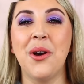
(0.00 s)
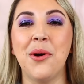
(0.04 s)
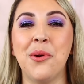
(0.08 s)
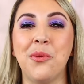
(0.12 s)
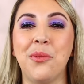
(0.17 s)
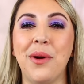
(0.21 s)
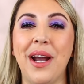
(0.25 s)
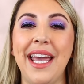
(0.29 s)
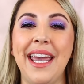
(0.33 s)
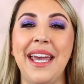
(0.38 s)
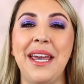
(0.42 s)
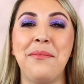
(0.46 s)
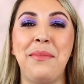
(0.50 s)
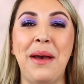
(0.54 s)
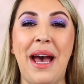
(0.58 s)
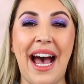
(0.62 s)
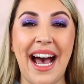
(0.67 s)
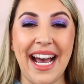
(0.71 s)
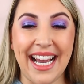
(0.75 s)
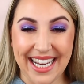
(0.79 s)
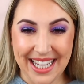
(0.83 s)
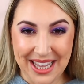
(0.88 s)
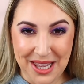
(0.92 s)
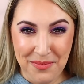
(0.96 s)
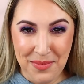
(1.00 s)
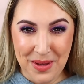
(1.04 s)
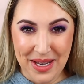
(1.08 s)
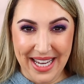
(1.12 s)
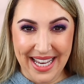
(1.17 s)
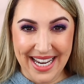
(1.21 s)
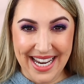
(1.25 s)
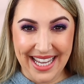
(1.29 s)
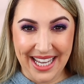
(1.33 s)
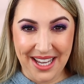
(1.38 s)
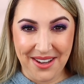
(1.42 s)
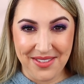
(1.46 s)
Way back at the
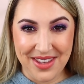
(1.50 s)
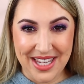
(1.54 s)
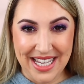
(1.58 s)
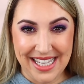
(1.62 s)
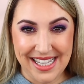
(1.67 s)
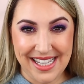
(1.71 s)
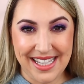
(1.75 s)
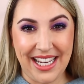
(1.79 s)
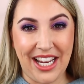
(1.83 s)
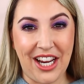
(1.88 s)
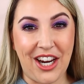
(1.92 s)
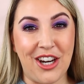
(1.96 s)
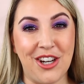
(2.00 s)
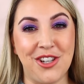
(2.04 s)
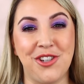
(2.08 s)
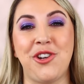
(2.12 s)
beginning of this year,